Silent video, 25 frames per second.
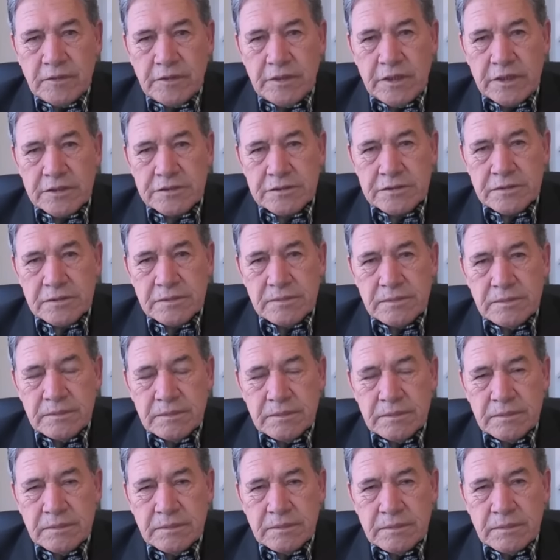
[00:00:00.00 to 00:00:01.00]
Yes.
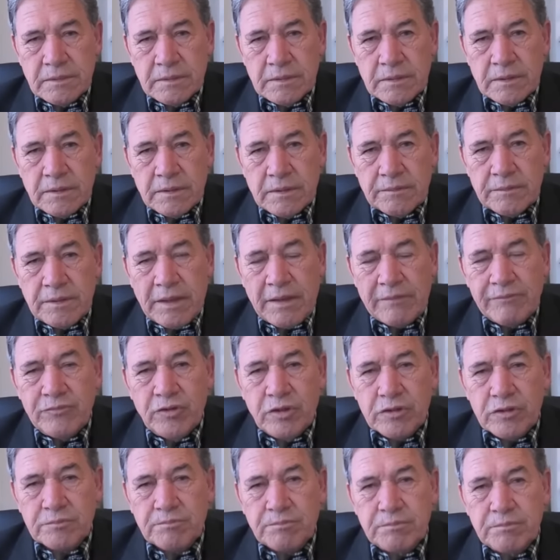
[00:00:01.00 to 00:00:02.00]
They have
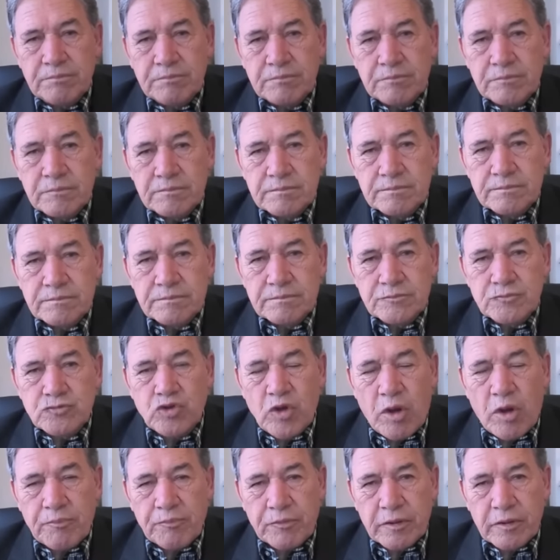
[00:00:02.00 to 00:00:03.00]
not
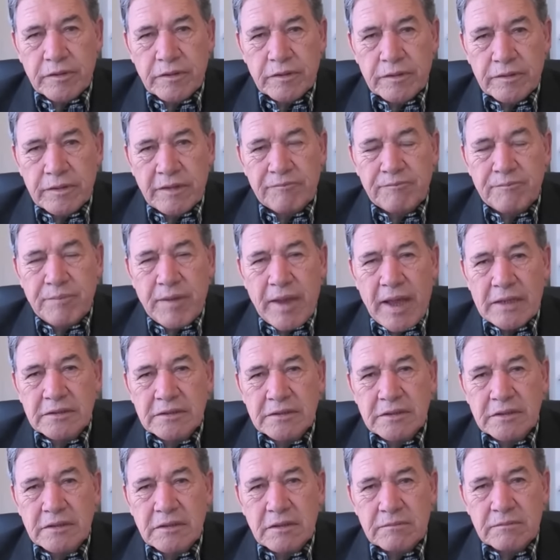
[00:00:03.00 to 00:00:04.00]
dropped it, they've
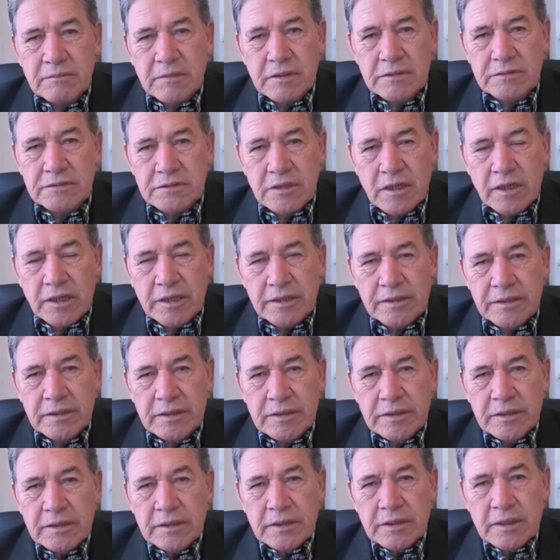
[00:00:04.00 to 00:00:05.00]
parked it aside.
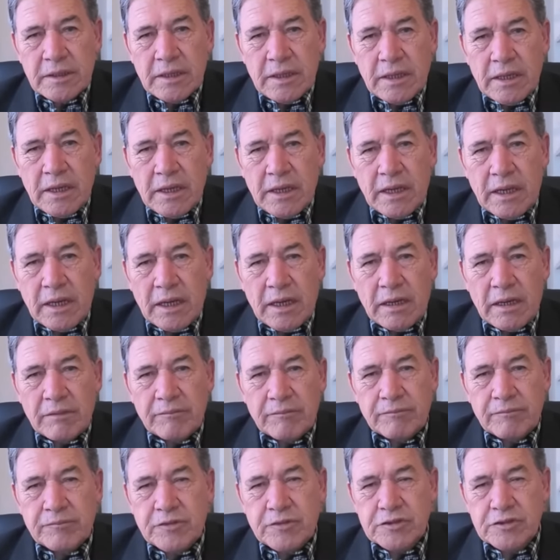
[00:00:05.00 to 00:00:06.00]
Uh,
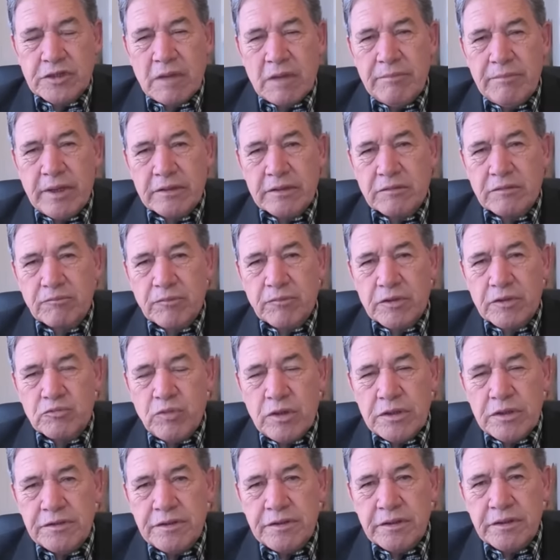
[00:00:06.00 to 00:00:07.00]
just come back. There's
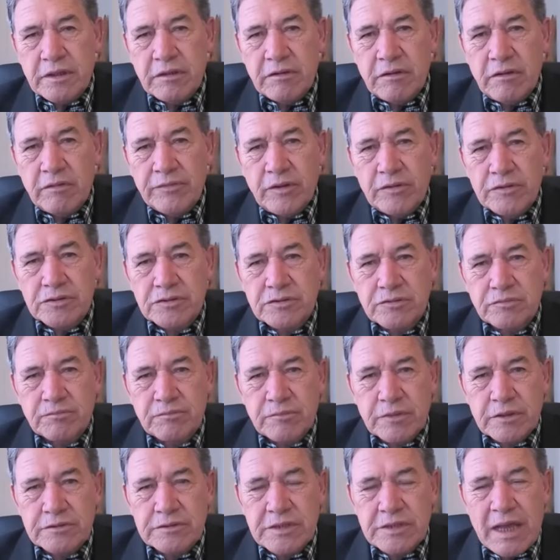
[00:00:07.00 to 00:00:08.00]
one thing of those
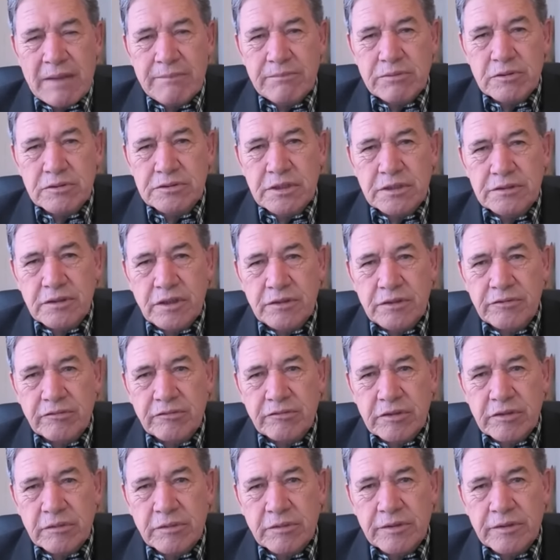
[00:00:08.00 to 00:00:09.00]
examples I don't
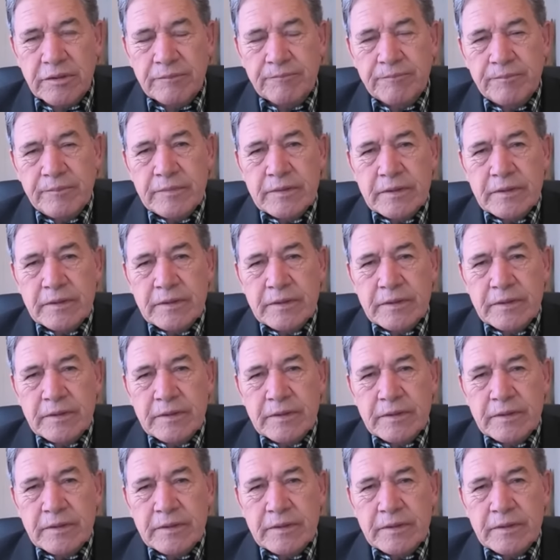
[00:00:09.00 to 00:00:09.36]
agree with.